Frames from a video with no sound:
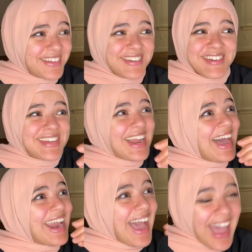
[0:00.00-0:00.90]
you, you're
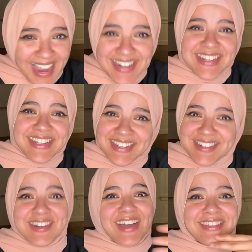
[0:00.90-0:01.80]
not actually
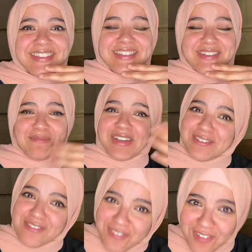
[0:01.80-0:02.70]
attracted to them, but
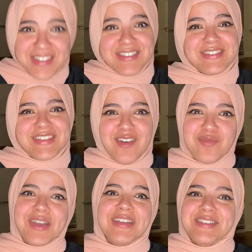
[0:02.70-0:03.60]
you force
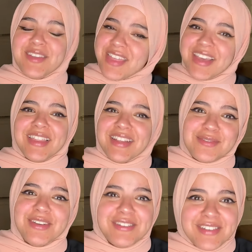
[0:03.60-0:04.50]
yourself because you think
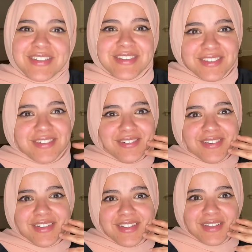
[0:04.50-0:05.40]
that's what you need to do.
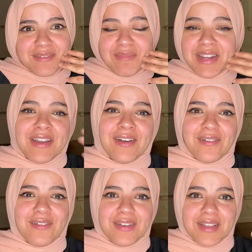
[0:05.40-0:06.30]
But
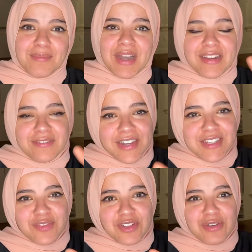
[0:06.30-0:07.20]
no, my
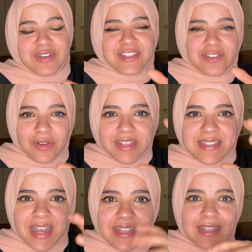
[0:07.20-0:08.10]
advice for you is know
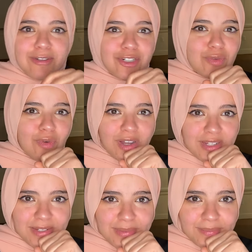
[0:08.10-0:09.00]
exactly what you
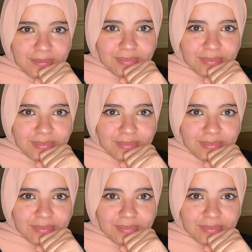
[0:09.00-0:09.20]
want.